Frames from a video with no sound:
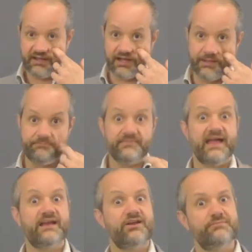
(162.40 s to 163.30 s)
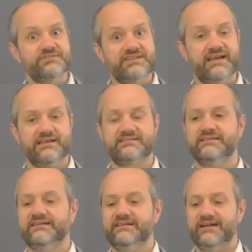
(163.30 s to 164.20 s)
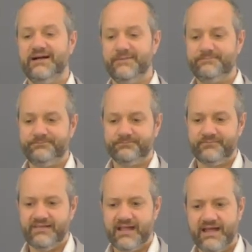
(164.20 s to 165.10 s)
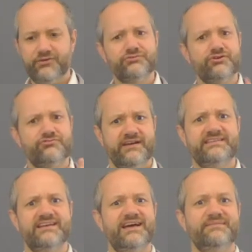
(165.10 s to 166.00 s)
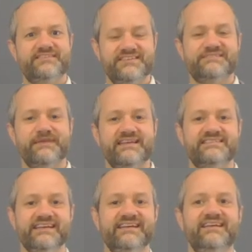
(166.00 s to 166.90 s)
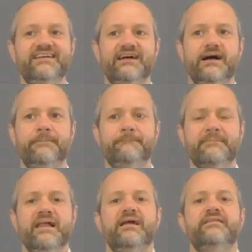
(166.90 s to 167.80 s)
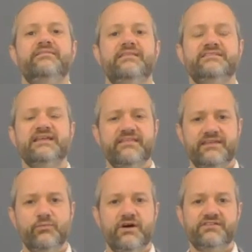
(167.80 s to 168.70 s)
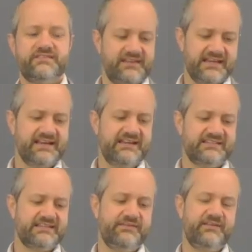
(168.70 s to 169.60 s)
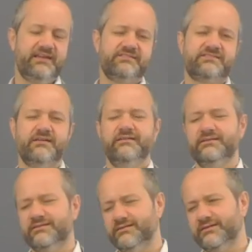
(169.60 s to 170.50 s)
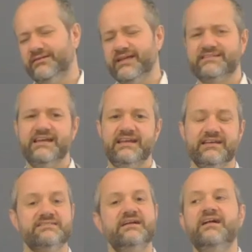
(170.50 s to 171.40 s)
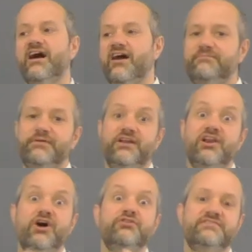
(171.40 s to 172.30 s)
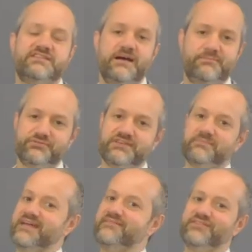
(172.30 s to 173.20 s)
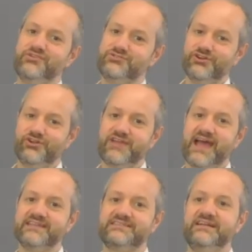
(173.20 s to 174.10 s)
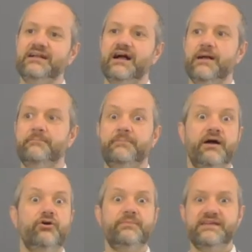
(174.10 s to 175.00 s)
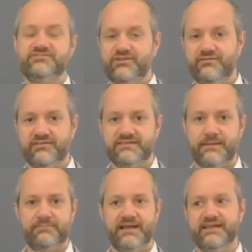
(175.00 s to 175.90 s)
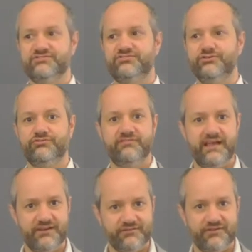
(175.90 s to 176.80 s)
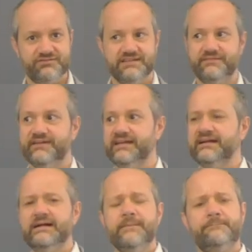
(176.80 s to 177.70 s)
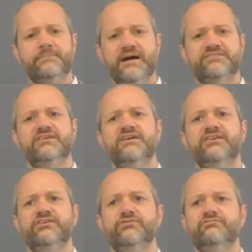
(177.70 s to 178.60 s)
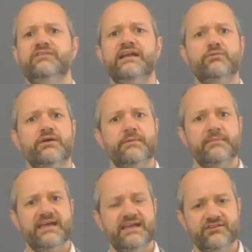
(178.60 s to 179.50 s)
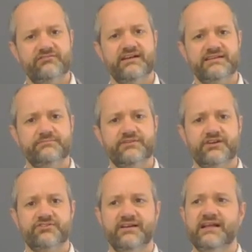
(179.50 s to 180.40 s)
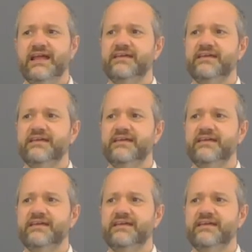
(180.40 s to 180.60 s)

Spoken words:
And no mistakes. And also great alignment and spacing. There's nothing worse than getting a CV and just going, oh, that's hideous. I've put a load of samples up there for you to look at. By all means, use the templates to create your own CV, but you really want to be making a great impression.